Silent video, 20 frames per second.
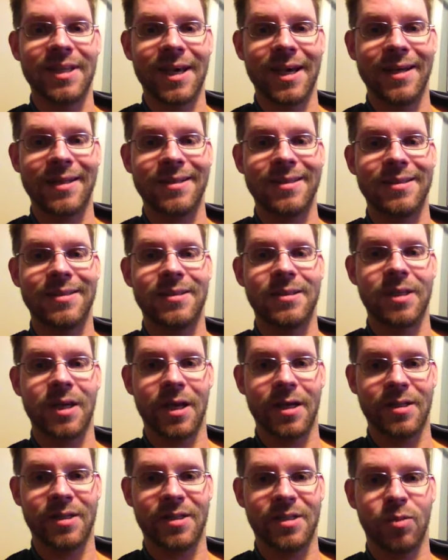that
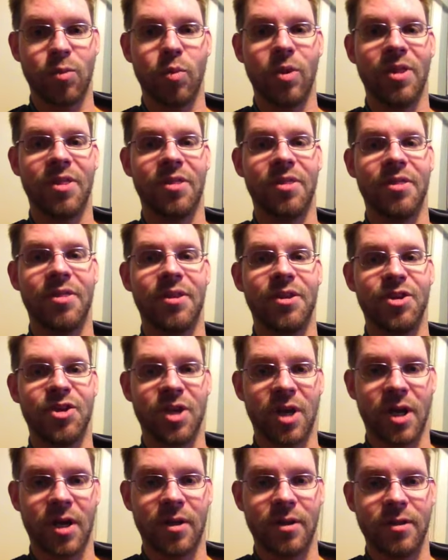test with the
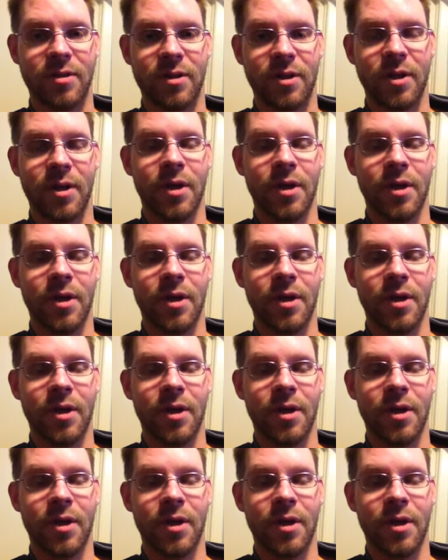child,